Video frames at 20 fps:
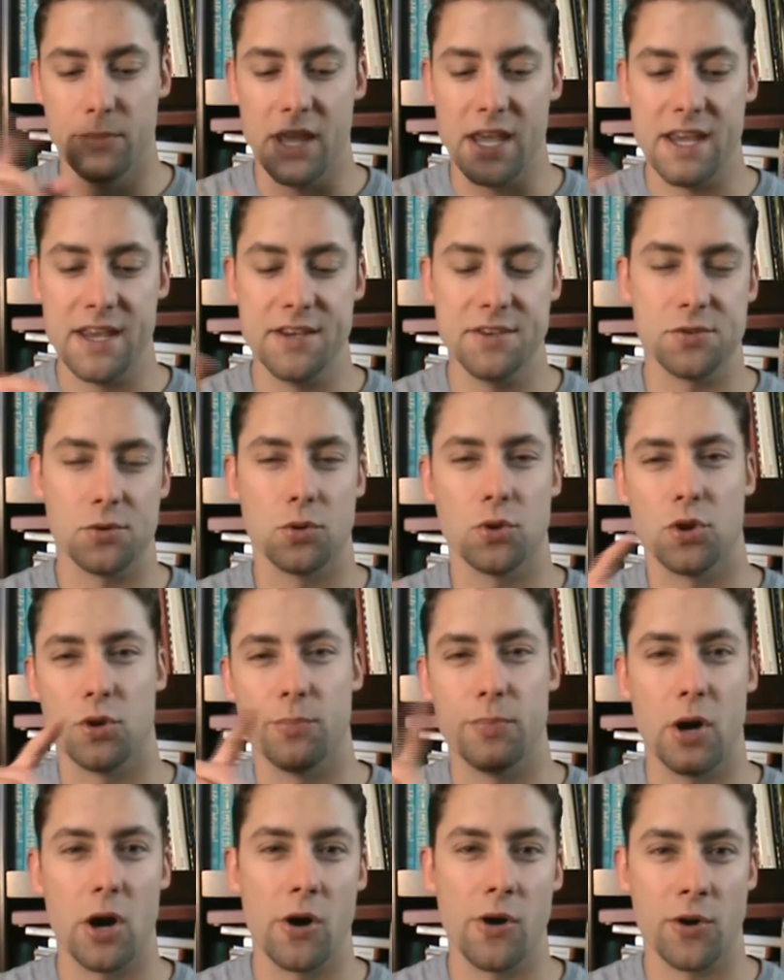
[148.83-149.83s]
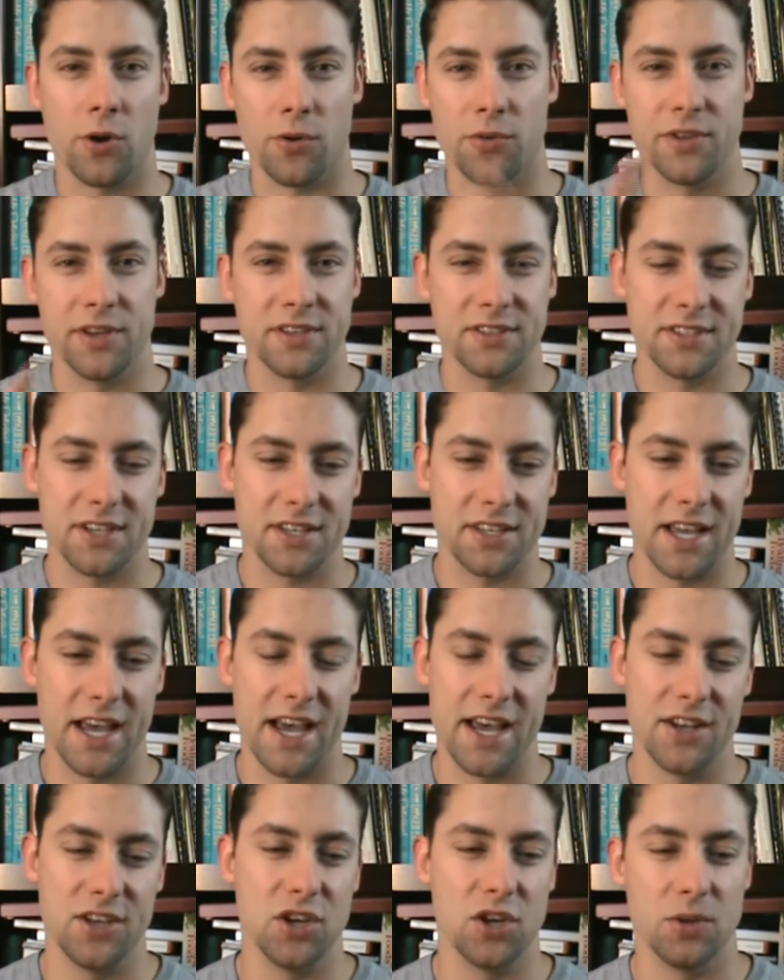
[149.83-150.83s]
maze or little park or things like
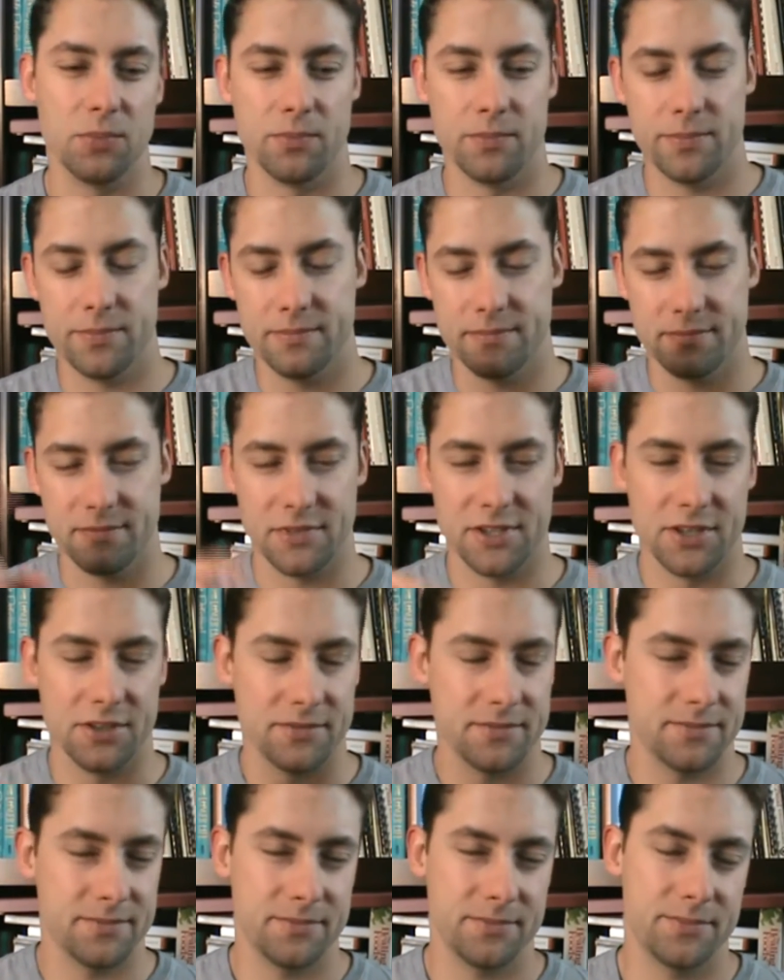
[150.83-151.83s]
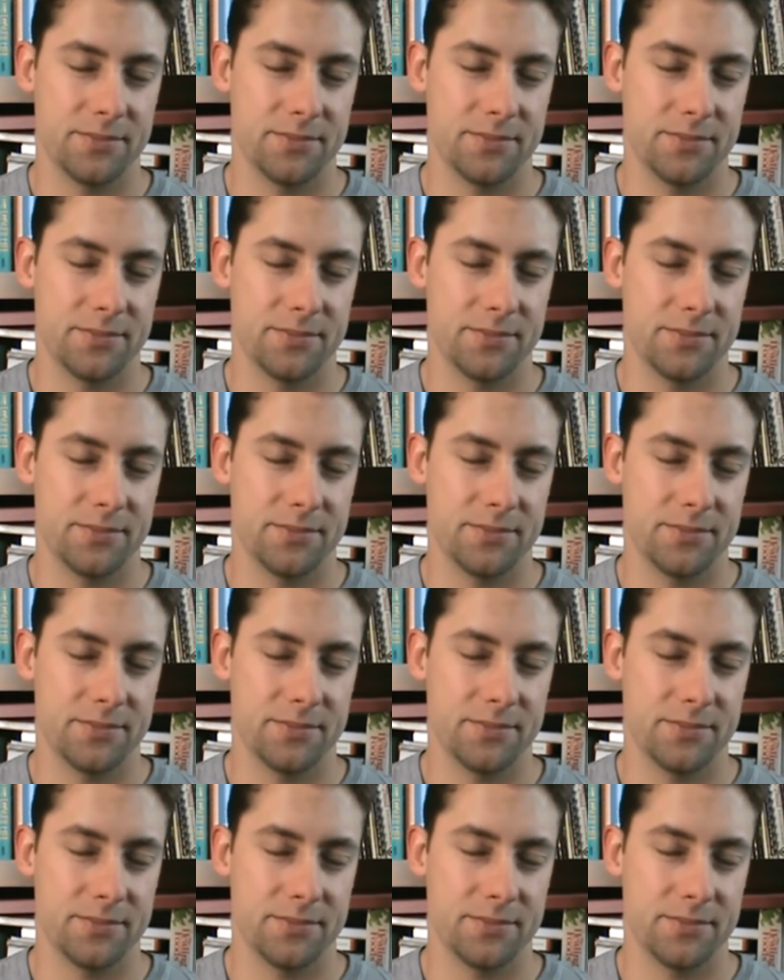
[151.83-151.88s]
that, and you can, you know,